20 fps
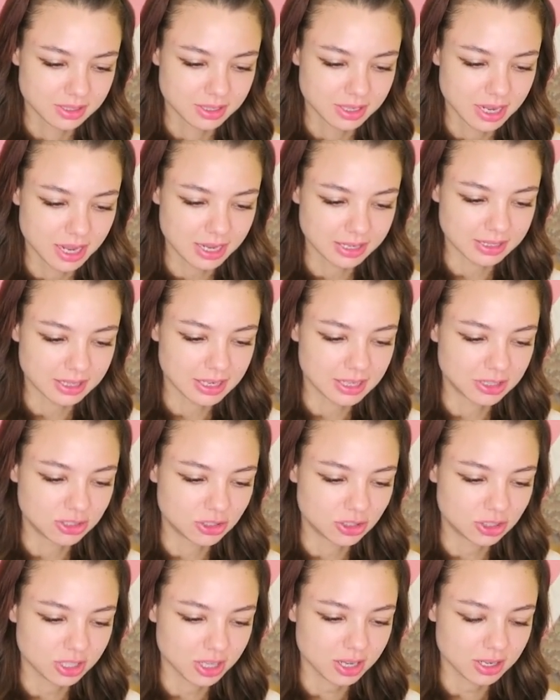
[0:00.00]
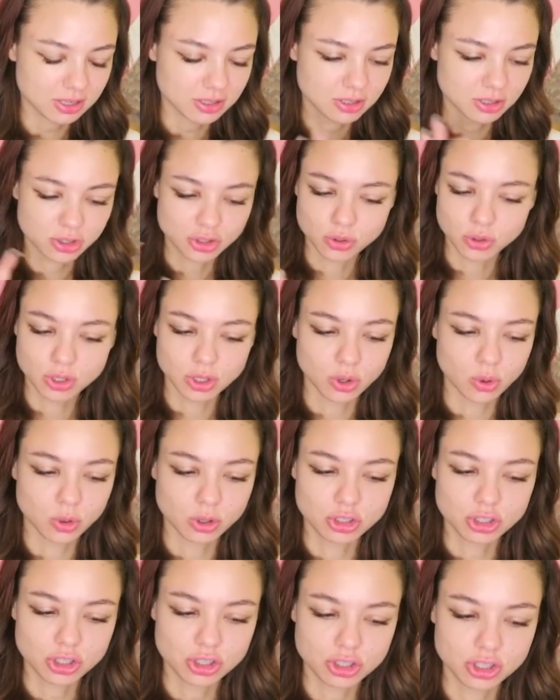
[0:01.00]
Good job. What do you
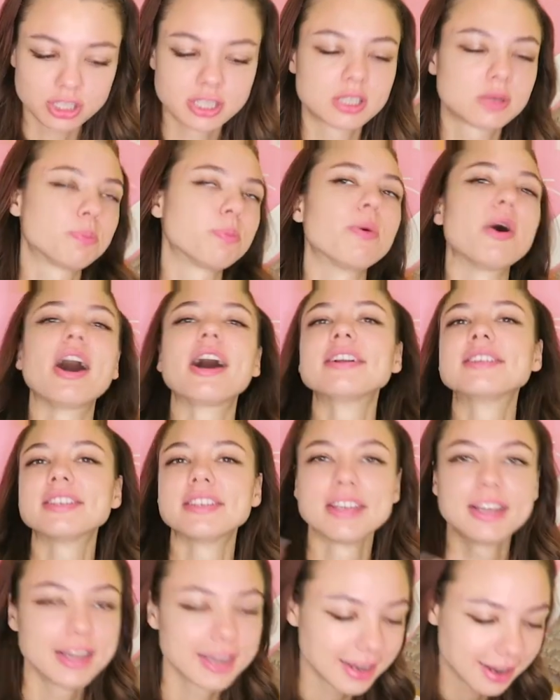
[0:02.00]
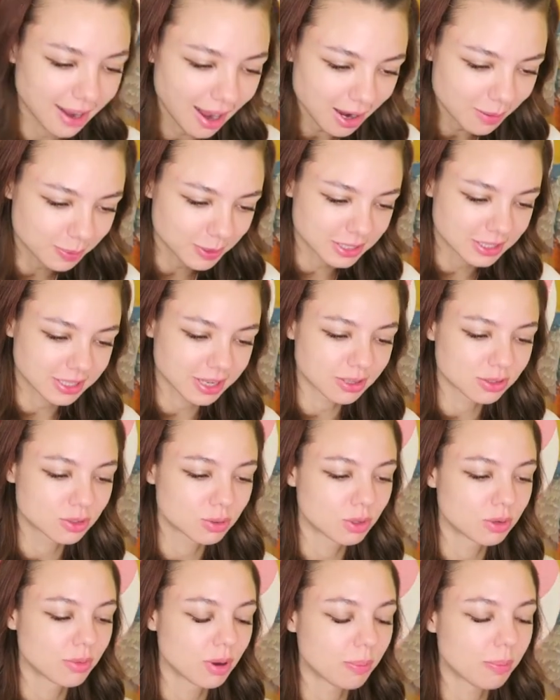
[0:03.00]
want? The sleep. That's all
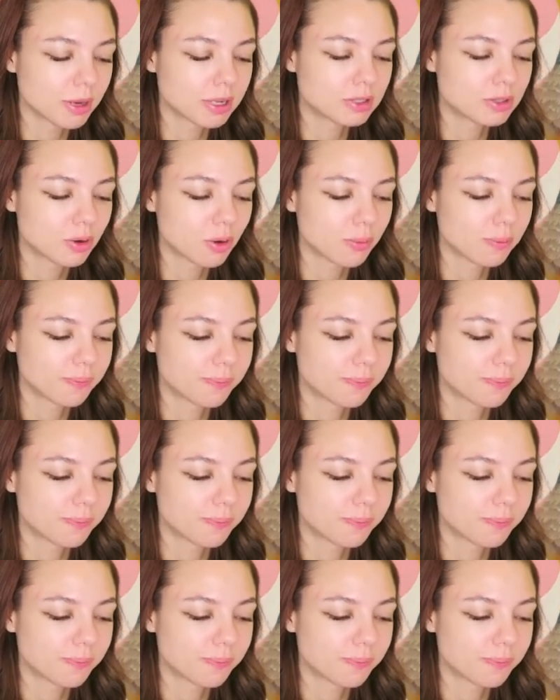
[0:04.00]
obviously. Let's